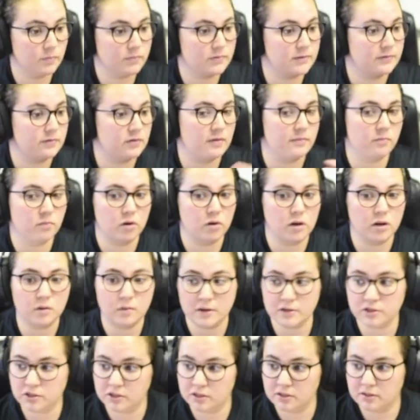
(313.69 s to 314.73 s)
If you have more
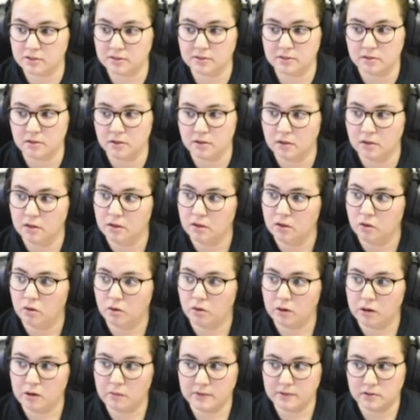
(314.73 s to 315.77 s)
questions or
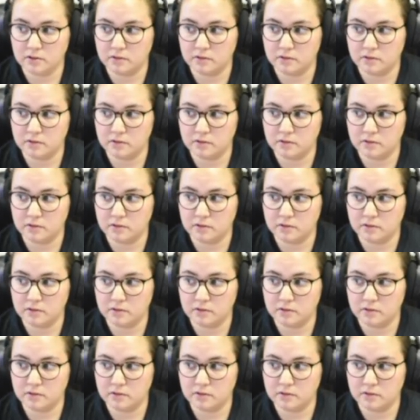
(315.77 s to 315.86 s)
I went too